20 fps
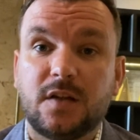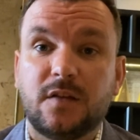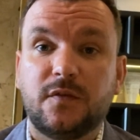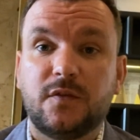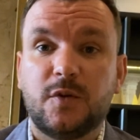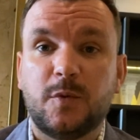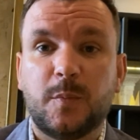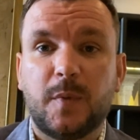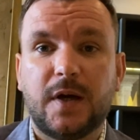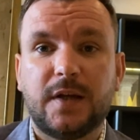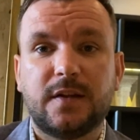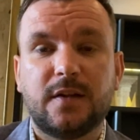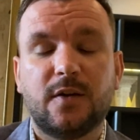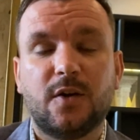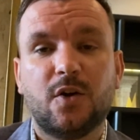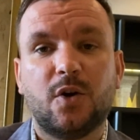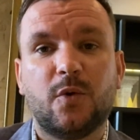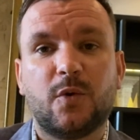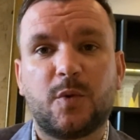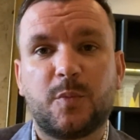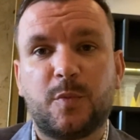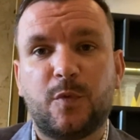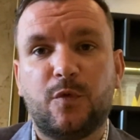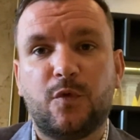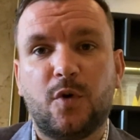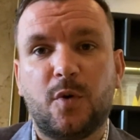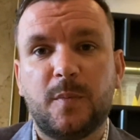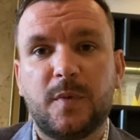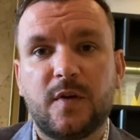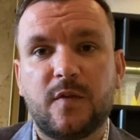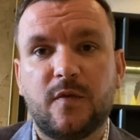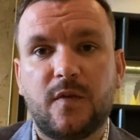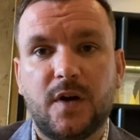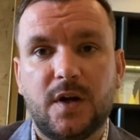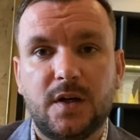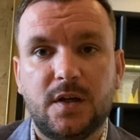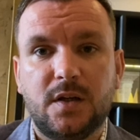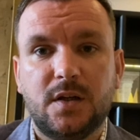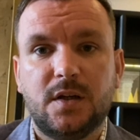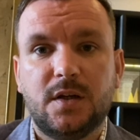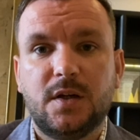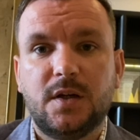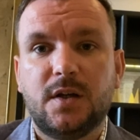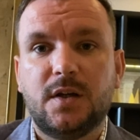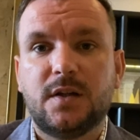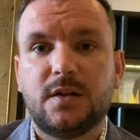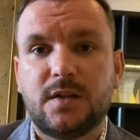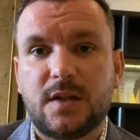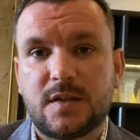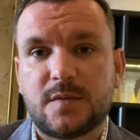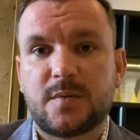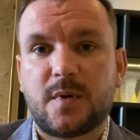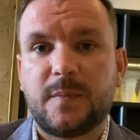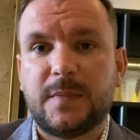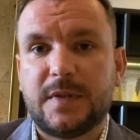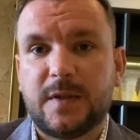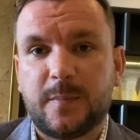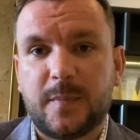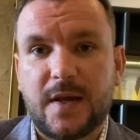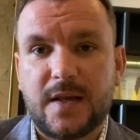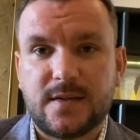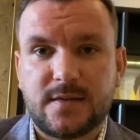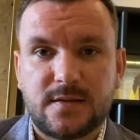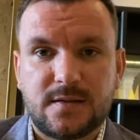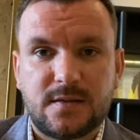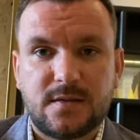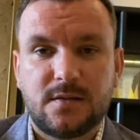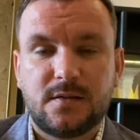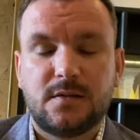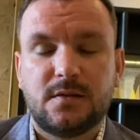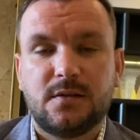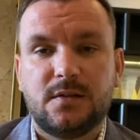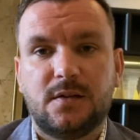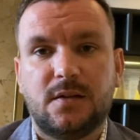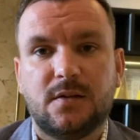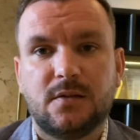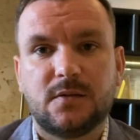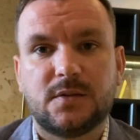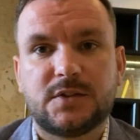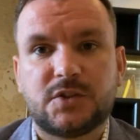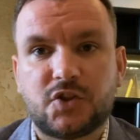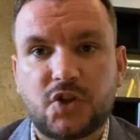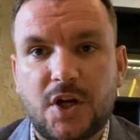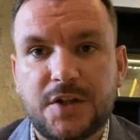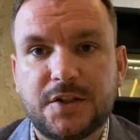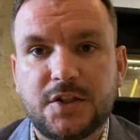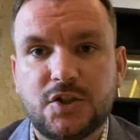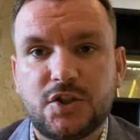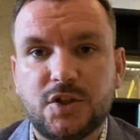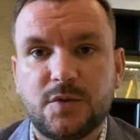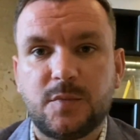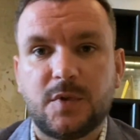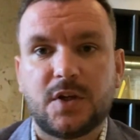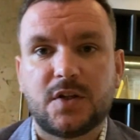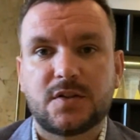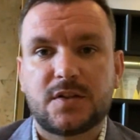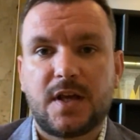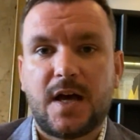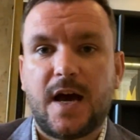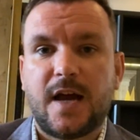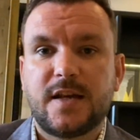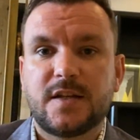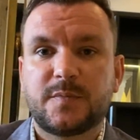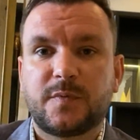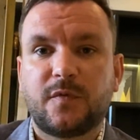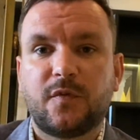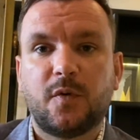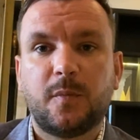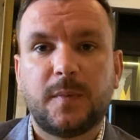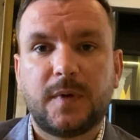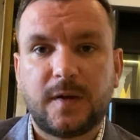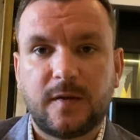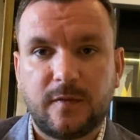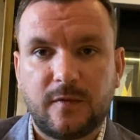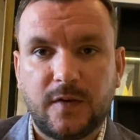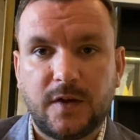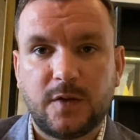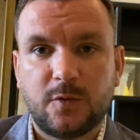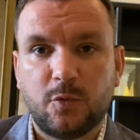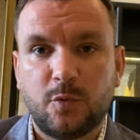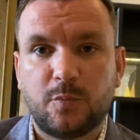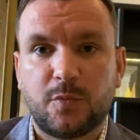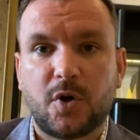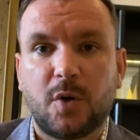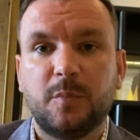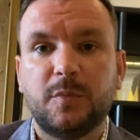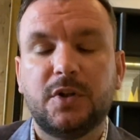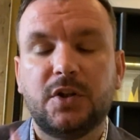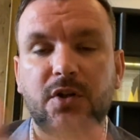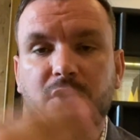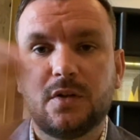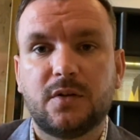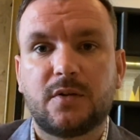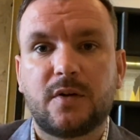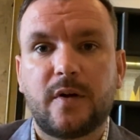If you buy the lower performing fund, that's probably the best strategy, because the highest performing fund will probably not